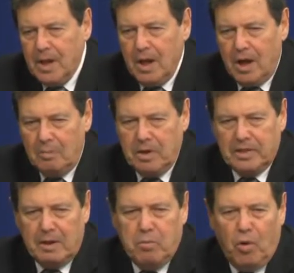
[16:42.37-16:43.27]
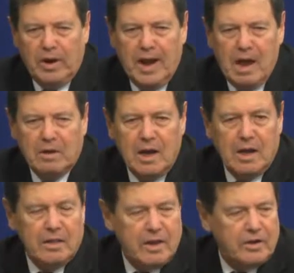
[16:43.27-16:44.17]
Uh, but they point out
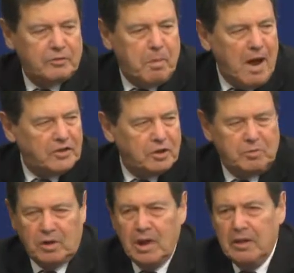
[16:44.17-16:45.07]
that it's possible.